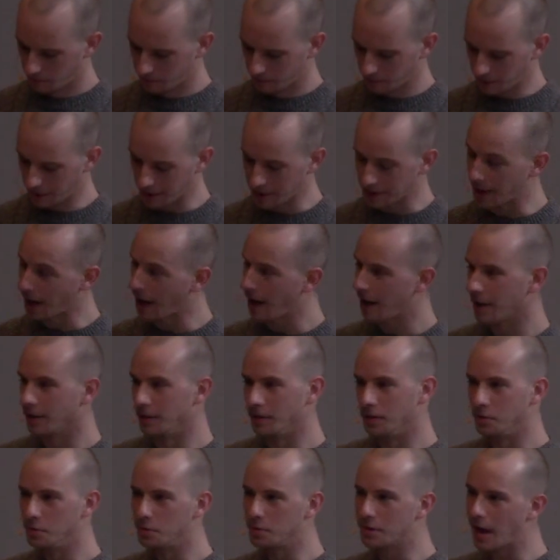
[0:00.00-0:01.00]
and
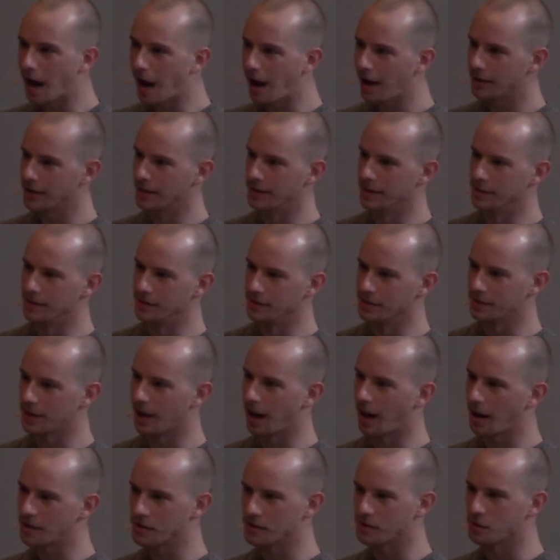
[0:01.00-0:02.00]
God, who God is.
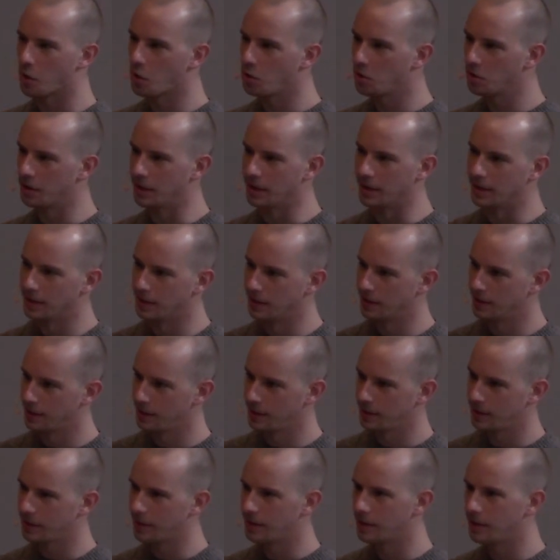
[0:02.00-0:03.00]
God is holy.
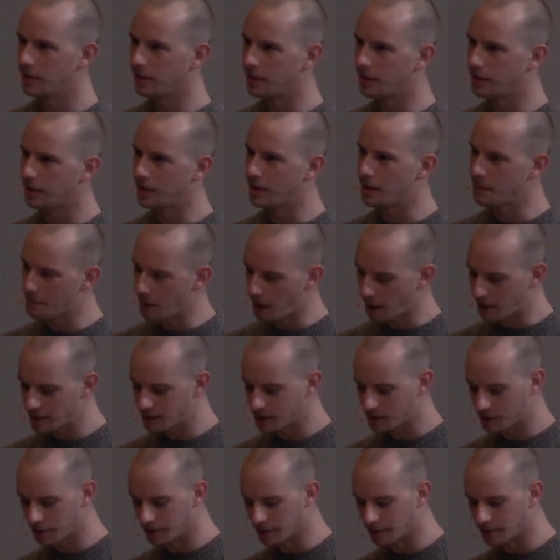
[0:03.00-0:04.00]
He
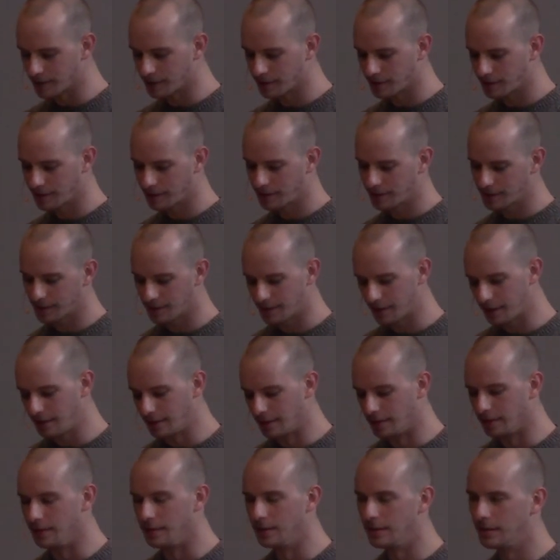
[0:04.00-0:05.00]
punishes
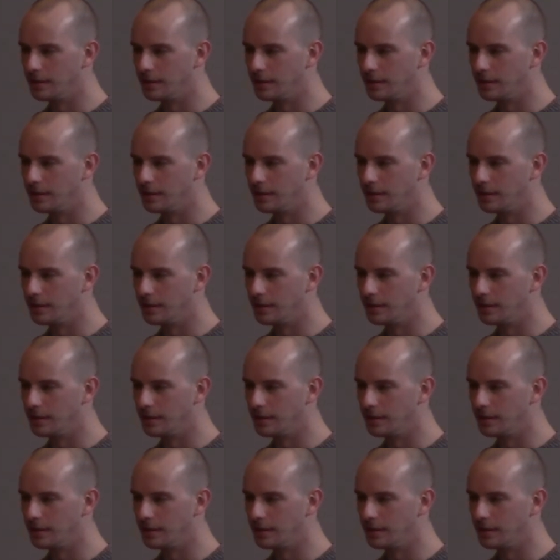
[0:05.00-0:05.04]
sin.